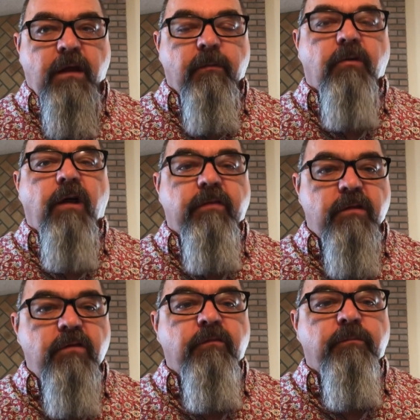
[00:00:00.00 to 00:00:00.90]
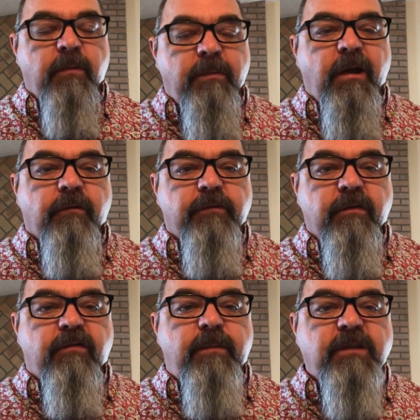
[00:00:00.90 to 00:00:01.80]
to come across that you've prepared for
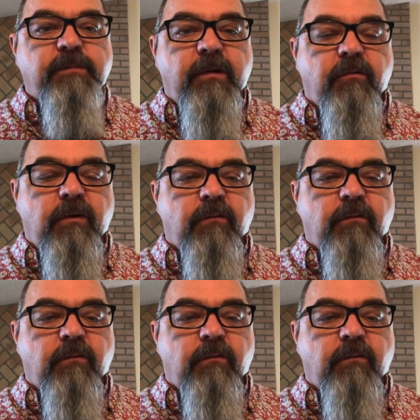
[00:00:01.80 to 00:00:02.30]
the speech by doing